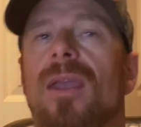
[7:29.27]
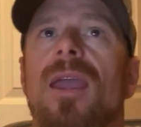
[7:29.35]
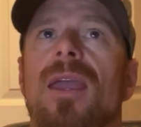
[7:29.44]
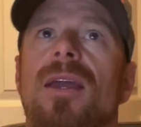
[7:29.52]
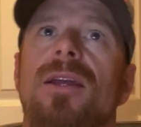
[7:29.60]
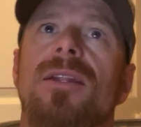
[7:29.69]

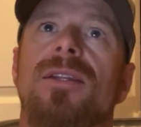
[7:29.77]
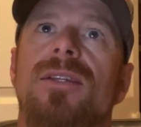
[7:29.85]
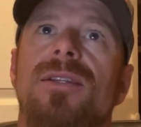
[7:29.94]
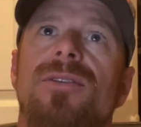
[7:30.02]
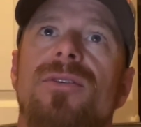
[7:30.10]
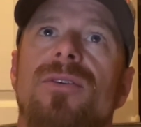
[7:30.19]

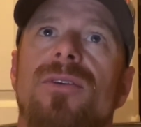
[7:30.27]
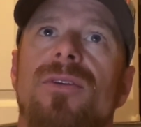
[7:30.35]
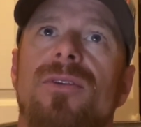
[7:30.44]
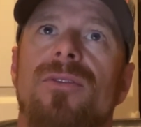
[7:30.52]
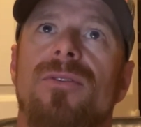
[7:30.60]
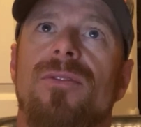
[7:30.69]
And
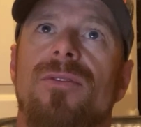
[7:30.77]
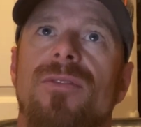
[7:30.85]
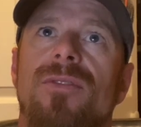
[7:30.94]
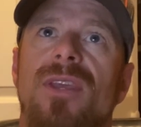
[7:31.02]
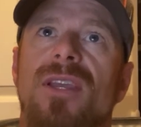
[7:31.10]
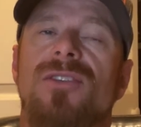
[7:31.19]

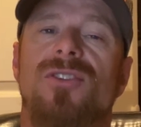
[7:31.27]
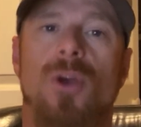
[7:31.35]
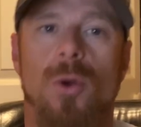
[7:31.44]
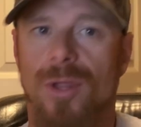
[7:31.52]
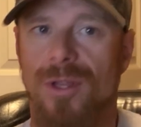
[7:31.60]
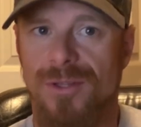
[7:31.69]
these
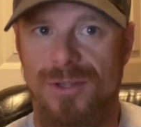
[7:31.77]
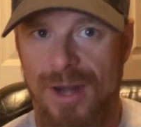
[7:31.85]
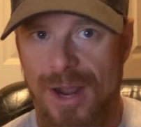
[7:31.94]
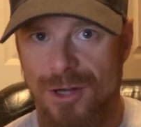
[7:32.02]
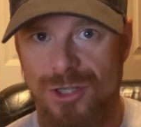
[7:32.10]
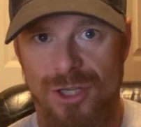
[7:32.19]
tokens can
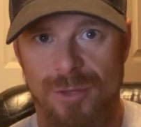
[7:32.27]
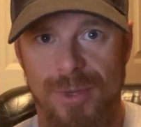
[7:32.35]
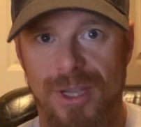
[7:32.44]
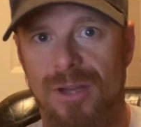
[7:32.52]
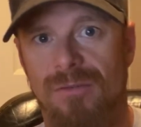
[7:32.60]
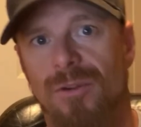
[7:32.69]
actually
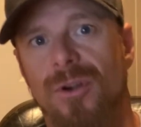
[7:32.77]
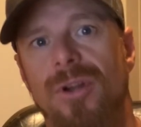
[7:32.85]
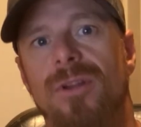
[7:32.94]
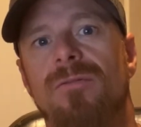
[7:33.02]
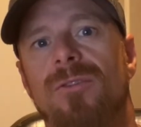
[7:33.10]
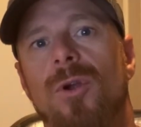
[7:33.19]
be
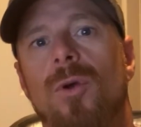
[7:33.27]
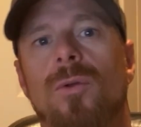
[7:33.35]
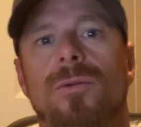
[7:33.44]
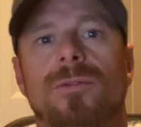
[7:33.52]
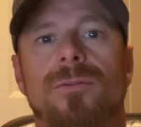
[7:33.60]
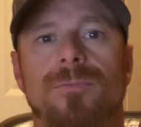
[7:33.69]
converted for
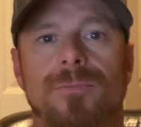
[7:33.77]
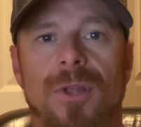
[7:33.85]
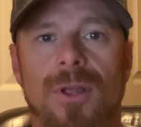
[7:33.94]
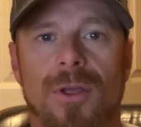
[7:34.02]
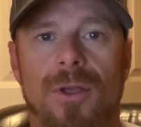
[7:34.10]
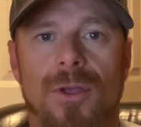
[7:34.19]
gold.
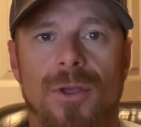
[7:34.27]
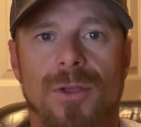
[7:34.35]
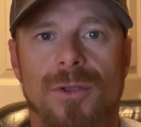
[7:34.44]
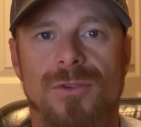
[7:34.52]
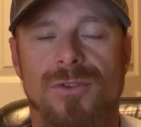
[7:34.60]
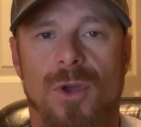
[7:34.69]

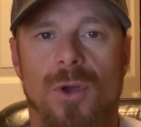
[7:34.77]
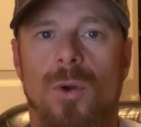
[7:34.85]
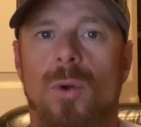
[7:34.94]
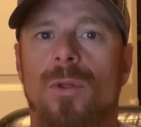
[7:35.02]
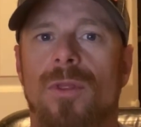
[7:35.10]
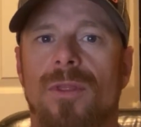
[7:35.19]

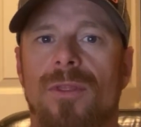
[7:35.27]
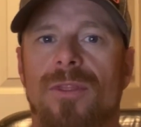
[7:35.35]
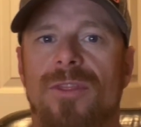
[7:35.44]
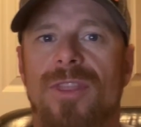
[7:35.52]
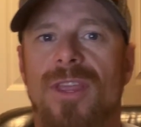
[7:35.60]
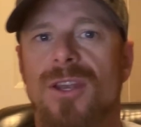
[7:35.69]
So
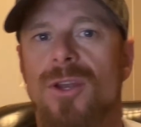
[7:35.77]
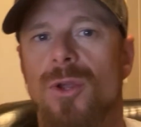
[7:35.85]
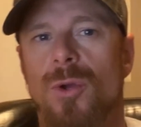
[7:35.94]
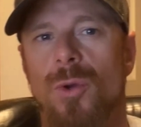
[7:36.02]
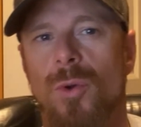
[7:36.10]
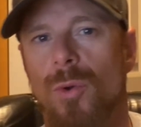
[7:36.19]
the
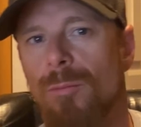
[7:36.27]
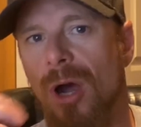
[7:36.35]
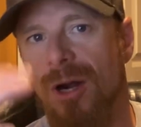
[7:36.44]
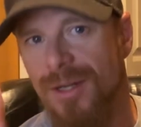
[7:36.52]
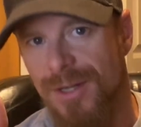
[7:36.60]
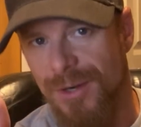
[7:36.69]
new
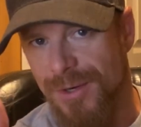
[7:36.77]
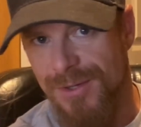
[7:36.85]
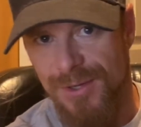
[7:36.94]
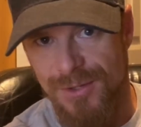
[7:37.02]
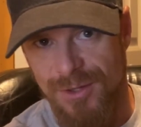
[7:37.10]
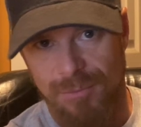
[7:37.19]
monetary
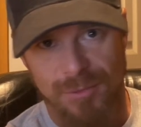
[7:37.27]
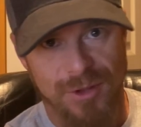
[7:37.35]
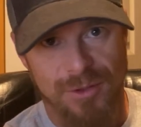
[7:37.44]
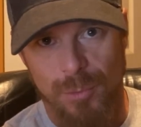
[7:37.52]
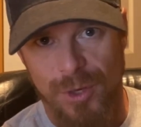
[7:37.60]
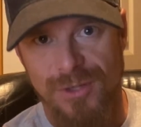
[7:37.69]
system that
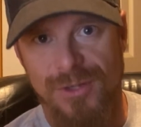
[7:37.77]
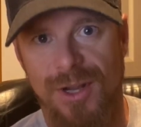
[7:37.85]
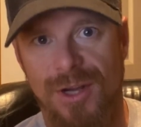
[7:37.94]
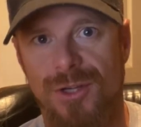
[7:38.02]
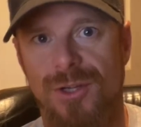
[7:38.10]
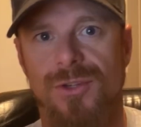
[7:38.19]
the BRICS
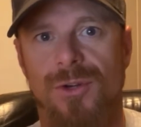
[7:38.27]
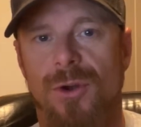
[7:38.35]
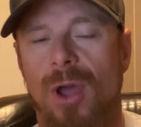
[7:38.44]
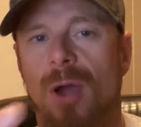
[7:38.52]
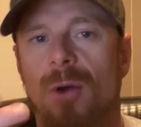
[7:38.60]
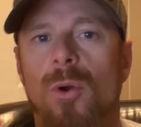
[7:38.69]
nations are
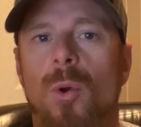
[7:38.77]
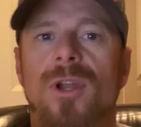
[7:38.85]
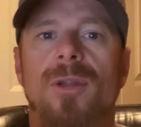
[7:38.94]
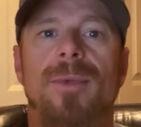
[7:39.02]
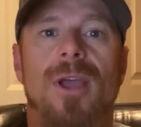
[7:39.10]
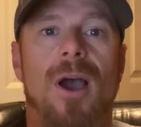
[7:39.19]
now going
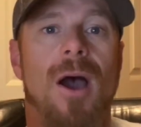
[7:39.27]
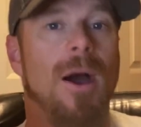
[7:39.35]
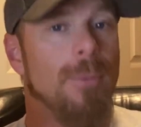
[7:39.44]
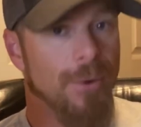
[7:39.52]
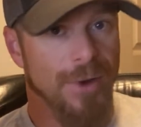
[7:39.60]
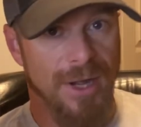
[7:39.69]
to be
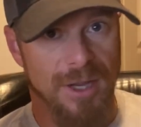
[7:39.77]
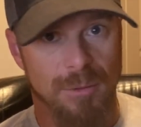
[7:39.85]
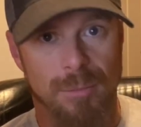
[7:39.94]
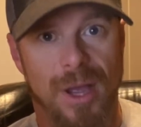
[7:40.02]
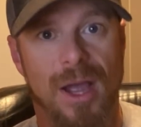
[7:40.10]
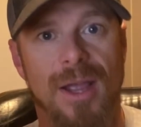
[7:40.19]
operating
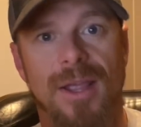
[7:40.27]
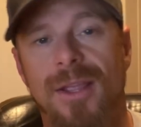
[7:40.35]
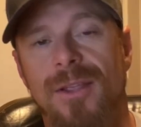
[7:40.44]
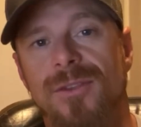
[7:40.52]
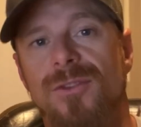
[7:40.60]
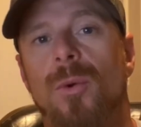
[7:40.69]
by
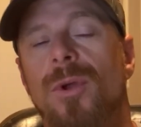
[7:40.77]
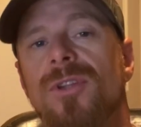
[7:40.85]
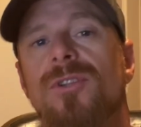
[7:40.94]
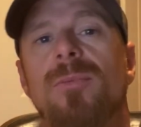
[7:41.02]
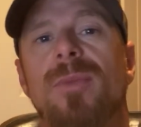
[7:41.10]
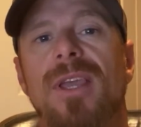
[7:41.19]
is going
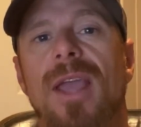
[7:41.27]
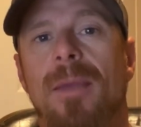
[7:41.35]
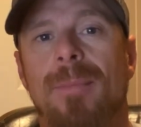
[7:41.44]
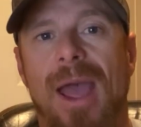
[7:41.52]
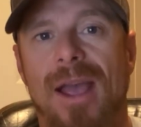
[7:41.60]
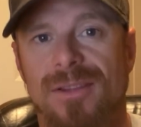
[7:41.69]
to be a
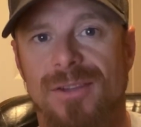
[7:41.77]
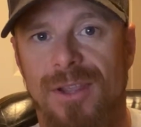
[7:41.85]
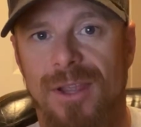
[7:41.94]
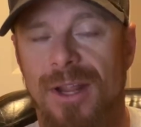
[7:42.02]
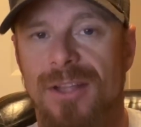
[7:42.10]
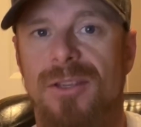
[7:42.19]

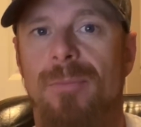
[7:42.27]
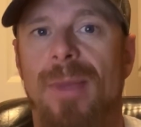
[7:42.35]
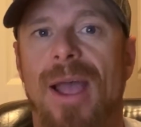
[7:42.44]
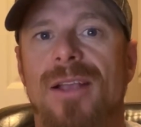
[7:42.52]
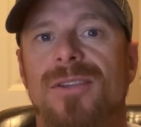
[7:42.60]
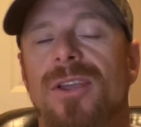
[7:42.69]
basket. It's a
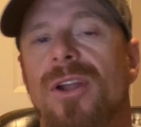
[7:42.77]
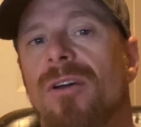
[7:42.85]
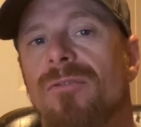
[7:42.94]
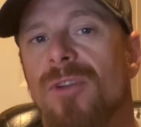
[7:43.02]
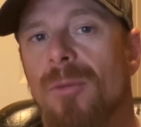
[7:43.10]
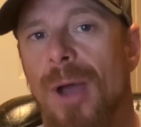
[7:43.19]
basket
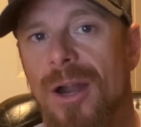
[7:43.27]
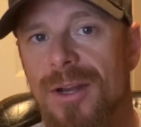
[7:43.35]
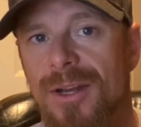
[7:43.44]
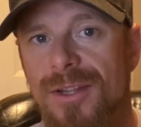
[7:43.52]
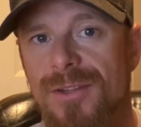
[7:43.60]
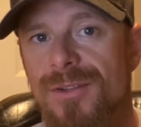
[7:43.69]
of
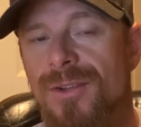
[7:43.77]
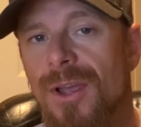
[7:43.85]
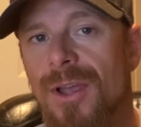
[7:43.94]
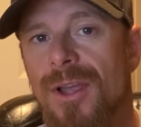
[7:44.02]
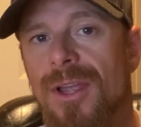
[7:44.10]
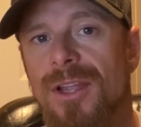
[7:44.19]
commodities.
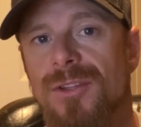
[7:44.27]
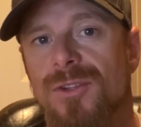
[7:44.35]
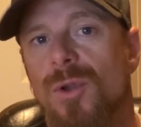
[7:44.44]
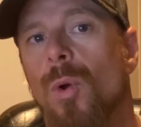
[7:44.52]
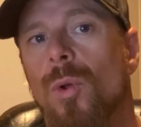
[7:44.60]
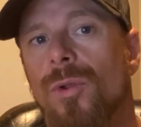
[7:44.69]
It's
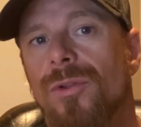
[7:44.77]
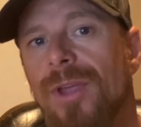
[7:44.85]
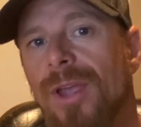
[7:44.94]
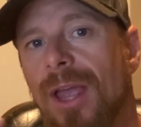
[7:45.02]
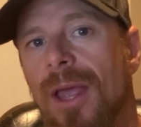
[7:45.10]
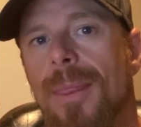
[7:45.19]
gold,
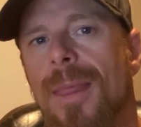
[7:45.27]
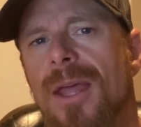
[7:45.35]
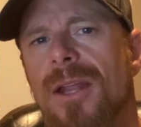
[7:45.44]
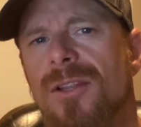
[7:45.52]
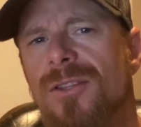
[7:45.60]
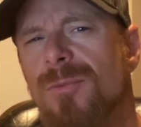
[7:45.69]
and
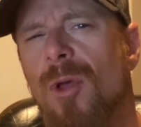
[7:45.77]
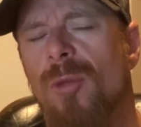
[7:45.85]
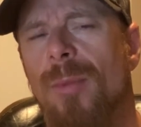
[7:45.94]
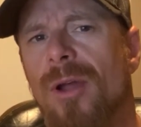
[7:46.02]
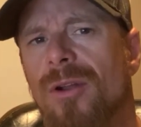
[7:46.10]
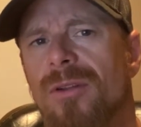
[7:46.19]
then a small
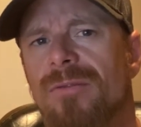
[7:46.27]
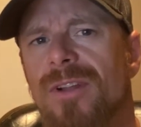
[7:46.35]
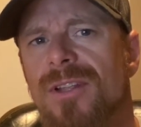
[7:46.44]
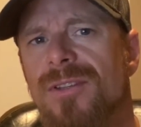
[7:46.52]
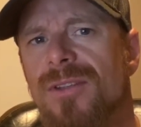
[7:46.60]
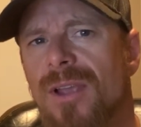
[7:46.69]
amount of it
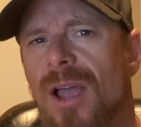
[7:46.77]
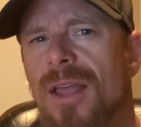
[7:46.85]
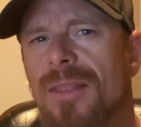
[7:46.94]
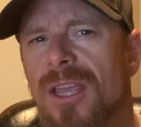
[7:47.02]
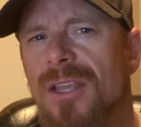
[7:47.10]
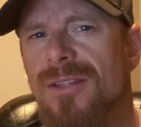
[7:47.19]
is, I
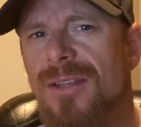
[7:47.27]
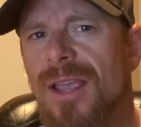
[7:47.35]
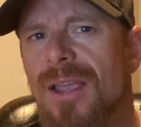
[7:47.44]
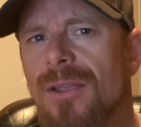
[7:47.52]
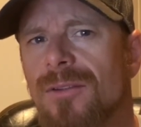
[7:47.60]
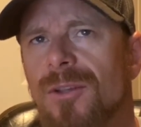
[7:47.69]
think, is
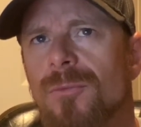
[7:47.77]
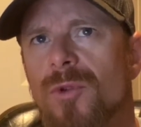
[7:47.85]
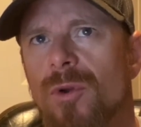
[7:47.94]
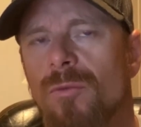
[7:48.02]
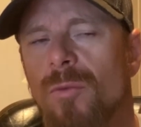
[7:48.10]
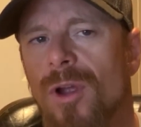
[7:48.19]
some
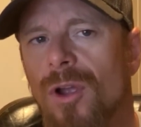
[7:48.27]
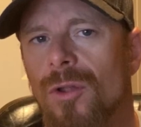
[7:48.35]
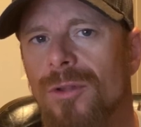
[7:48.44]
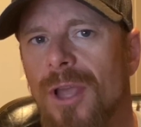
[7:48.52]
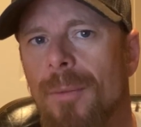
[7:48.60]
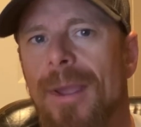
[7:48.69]
sort of what
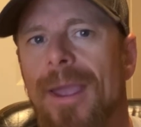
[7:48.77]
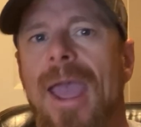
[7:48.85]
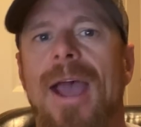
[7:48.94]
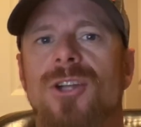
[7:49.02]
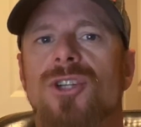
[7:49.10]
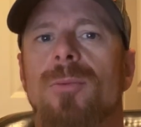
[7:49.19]
called
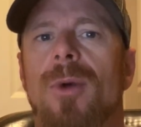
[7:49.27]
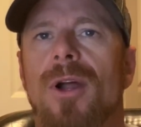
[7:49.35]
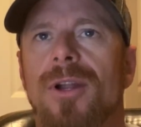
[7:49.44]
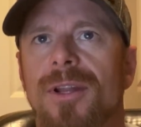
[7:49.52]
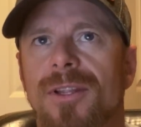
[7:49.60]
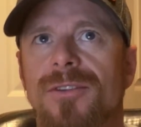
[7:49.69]
cash
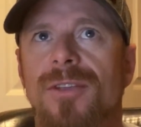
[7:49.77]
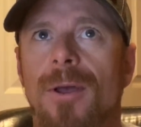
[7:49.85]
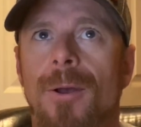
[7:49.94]
commodities.